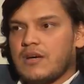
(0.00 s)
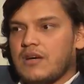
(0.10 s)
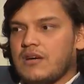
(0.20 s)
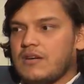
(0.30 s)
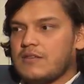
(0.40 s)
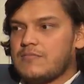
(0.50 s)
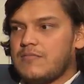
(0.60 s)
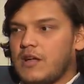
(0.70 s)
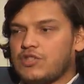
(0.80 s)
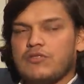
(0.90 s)
Uh,
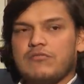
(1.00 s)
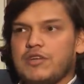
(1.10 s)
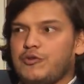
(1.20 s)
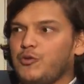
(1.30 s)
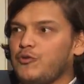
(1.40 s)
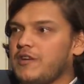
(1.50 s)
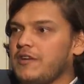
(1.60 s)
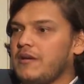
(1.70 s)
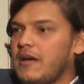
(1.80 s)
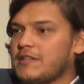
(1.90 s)
actually, we do.
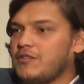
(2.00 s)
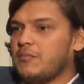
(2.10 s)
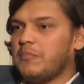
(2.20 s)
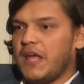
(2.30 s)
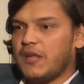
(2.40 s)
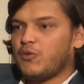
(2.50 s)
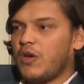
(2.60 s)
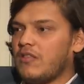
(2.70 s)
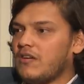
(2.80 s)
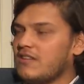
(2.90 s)
We actually play
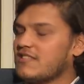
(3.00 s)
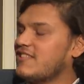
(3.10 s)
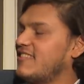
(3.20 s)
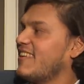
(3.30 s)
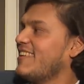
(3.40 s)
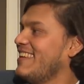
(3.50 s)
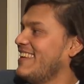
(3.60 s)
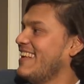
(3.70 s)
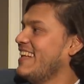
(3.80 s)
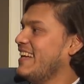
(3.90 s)
together
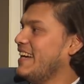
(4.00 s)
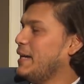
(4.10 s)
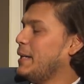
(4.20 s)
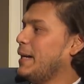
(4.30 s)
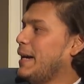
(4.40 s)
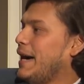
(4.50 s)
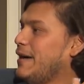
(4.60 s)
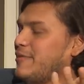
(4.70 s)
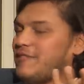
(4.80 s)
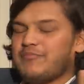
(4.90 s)
still. uh,
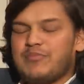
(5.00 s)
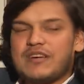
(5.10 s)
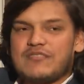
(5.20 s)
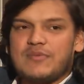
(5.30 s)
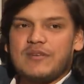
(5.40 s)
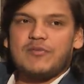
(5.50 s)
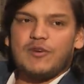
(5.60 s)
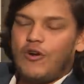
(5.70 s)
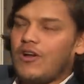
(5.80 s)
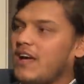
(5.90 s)
I mean, because we,
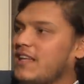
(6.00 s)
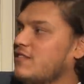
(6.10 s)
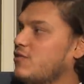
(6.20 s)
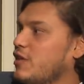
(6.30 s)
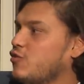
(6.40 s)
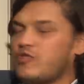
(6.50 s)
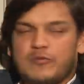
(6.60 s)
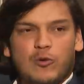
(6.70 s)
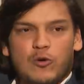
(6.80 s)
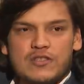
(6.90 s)
we all are in, into
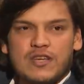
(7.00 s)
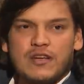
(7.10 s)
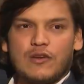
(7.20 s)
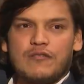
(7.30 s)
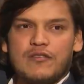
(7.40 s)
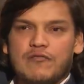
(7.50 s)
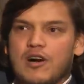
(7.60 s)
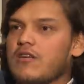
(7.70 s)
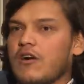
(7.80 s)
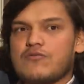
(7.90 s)
sports and, you know, we
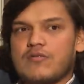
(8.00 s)
work out